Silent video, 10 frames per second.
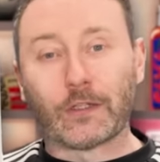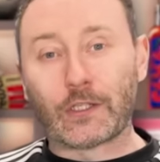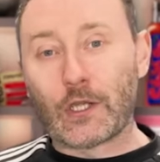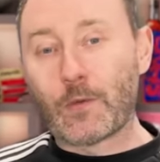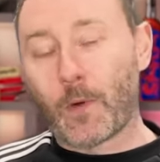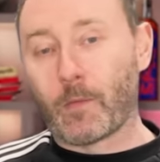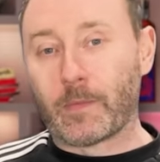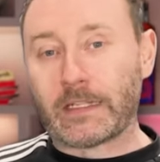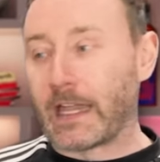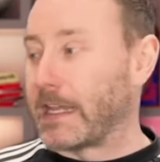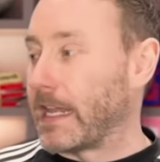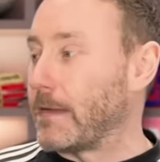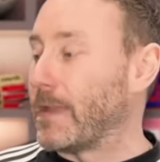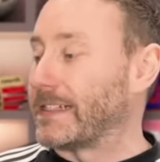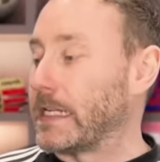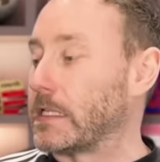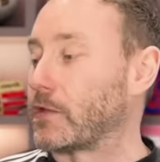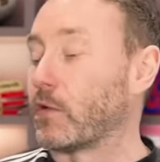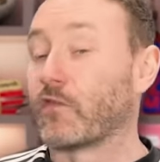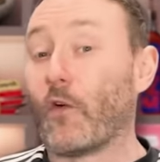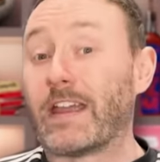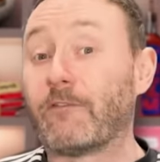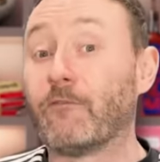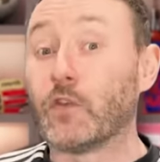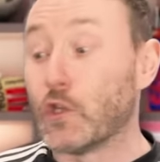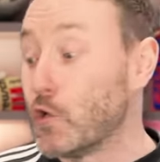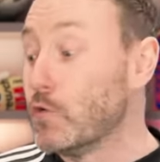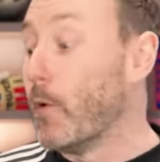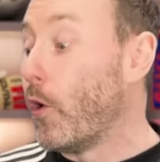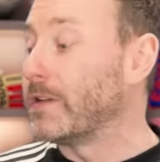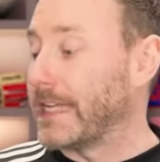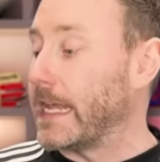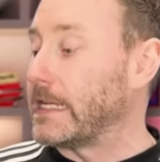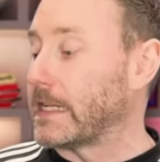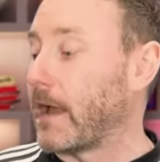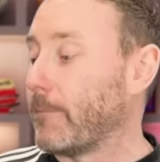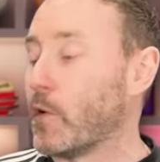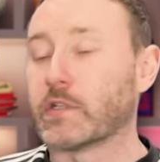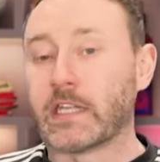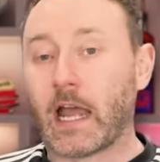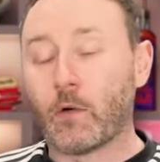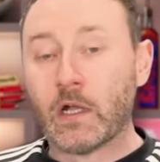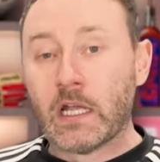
You probably like him. That's in stores for a few more days at most now.